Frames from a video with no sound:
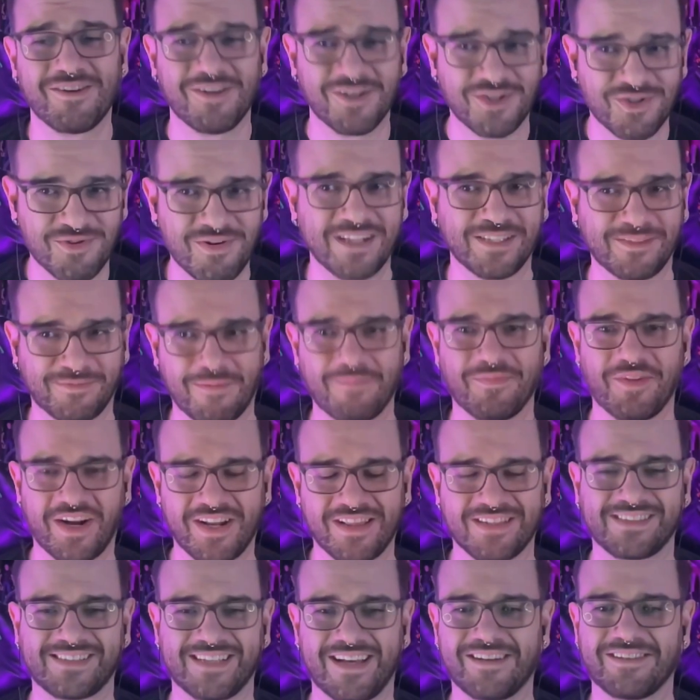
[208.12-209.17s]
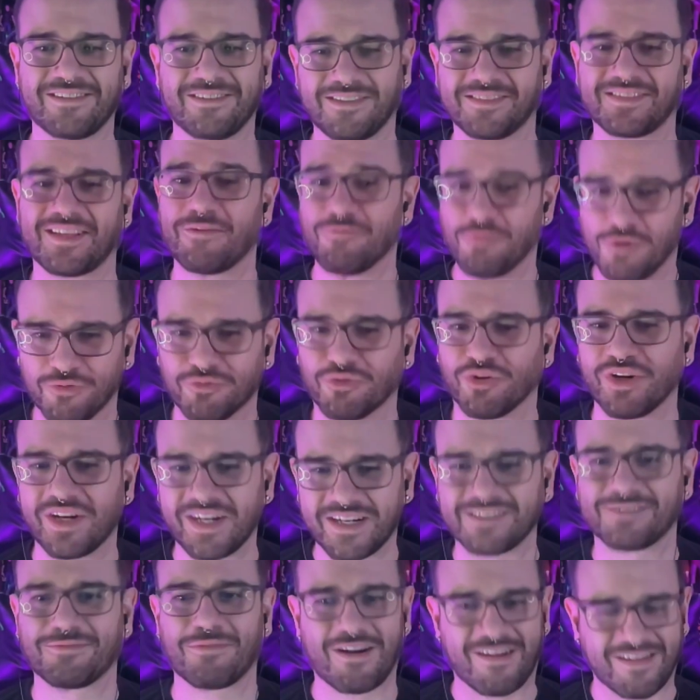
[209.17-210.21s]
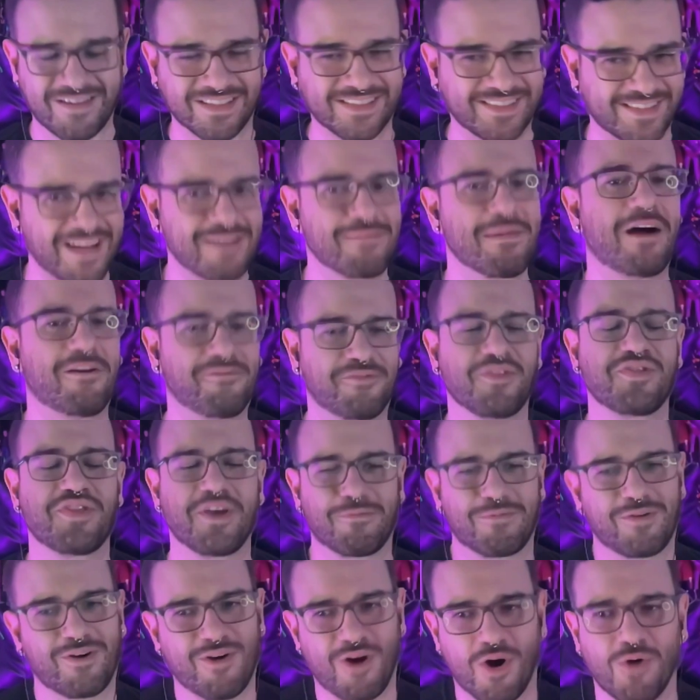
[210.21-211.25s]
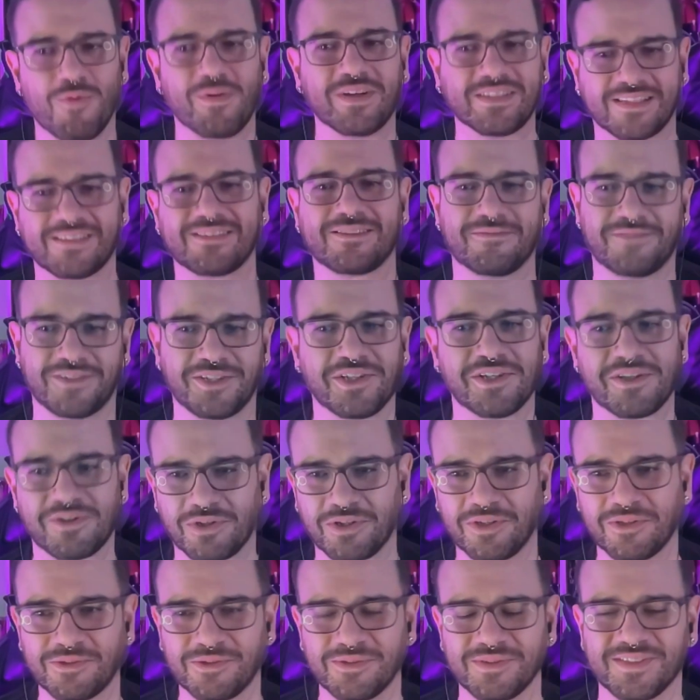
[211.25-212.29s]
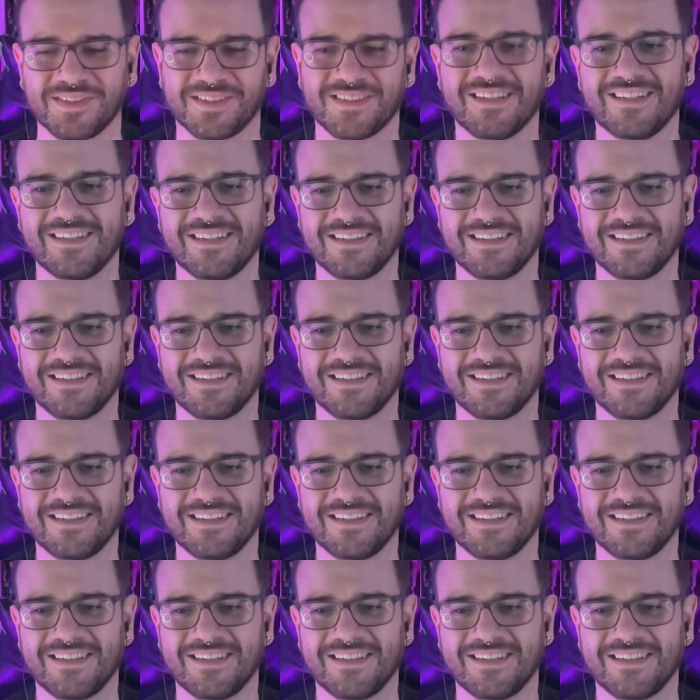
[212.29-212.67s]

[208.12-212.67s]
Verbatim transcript: her dress from Night of the Sentinels, and Wolverine is wearing the same outfit that were always his civilian clothes.